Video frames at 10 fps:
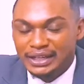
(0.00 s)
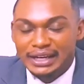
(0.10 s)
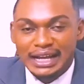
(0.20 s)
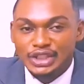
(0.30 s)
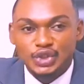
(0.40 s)

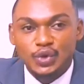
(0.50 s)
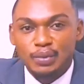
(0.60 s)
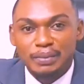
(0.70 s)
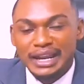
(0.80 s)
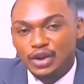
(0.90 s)
There are so
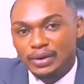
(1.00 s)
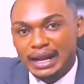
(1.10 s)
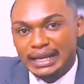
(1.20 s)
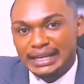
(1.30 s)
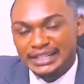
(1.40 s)
many
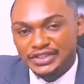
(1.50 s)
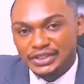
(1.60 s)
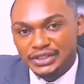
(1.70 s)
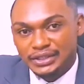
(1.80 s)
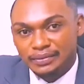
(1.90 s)
other
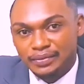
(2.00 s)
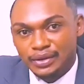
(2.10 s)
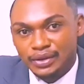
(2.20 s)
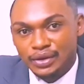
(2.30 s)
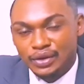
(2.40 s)
cases
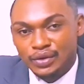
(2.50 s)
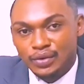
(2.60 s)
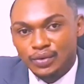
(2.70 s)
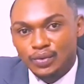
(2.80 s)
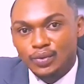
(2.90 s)

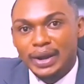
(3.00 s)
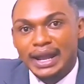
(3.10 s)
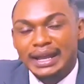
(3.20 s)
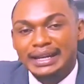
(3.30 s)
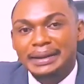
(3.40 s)

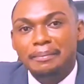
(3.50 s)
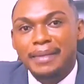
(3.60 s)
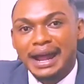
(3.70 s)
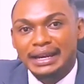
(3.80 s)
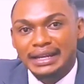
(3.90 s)
where the
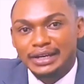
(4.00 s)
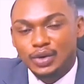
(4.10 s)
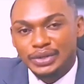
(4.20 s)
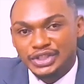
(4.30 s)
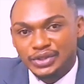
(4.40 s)
man in
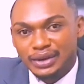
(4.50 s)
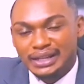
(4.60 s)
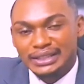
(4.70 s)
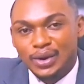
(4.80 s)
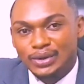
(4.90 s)
question,
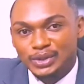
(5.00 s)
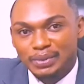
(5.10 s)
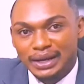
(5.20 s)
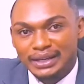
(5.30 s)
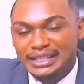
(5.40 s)
that's the
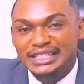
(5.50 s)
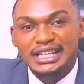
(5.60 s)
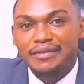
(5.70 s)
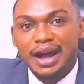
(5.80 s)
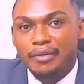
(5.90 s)
husband, is
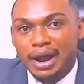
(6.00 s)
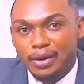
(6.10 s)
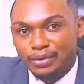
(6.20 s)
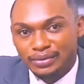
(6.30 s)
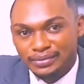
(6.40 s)
never
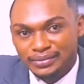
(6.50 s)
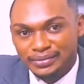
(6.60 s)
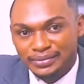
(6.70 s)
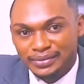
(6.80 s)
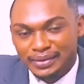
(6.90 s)
around
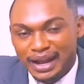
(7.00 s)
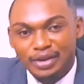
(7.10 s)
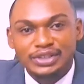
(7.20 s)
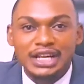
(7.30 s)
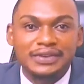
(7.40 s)
and
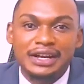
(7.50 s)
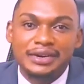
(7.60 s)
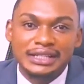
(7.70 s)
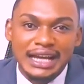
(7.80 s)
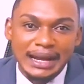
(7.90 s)
doesn't even
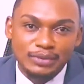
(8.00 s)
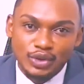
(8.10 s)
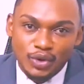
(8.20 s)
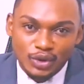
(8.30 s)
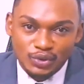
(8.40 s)
create time to
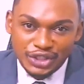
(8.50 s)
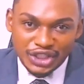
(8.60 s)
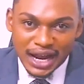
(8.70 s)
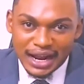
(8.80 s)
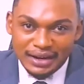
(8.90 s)
talk to the
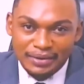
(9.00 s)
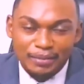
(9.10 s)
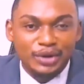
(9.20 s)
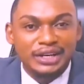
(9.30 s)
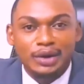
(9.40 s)
child,
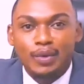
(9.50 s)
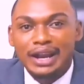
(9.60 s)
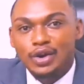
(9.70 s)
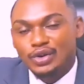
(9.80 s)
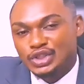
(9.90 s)
but yet
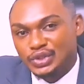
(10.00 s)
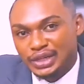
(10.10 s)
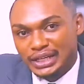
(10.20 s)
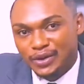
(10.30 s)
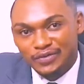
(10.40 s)
one
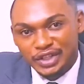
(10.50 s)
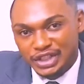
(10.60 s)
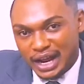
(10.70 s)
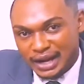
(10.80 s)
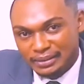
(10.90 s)
custody of the
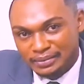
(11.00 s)
child.